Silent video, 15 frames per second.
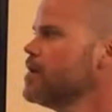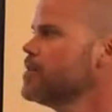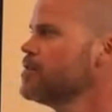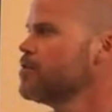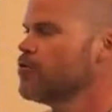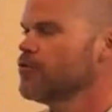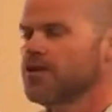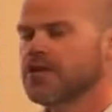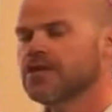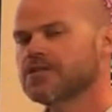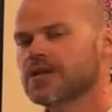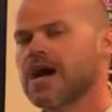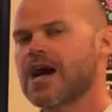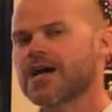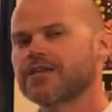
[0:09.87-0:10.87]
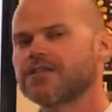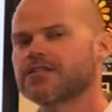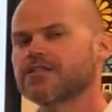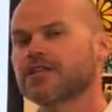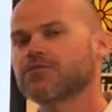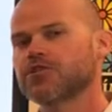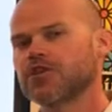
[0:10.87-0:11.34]
So E to I
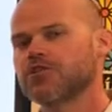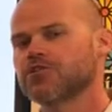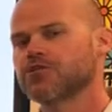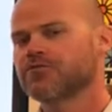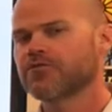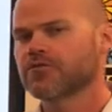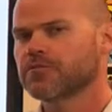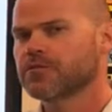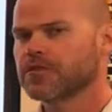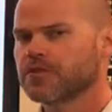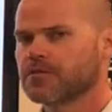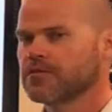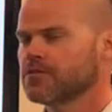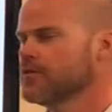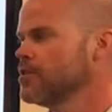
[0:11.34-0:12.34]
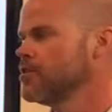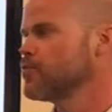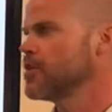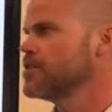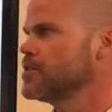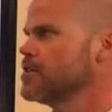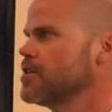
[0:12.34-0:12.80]
stem changing verbs in the
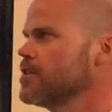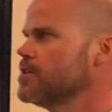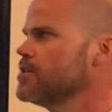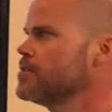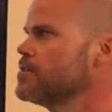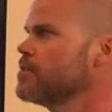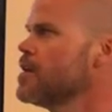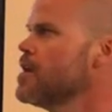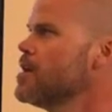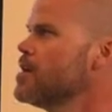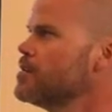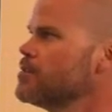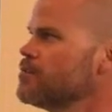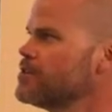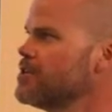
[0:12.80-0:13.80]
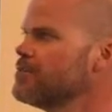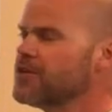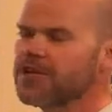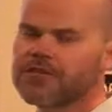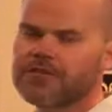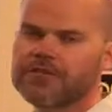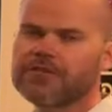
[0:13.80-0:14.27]
present tense. So stem
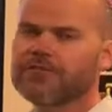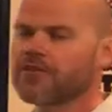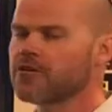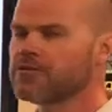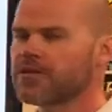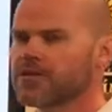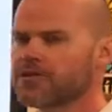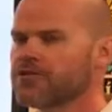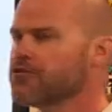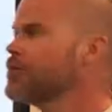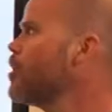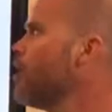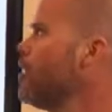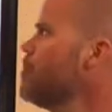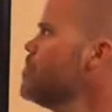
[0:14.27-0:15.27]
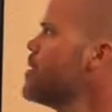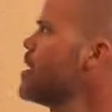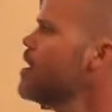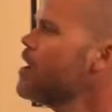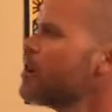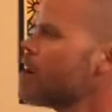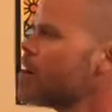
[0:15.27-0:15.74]
changing verbs, as you recall,
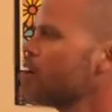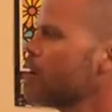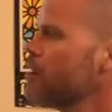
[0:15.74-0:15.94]
are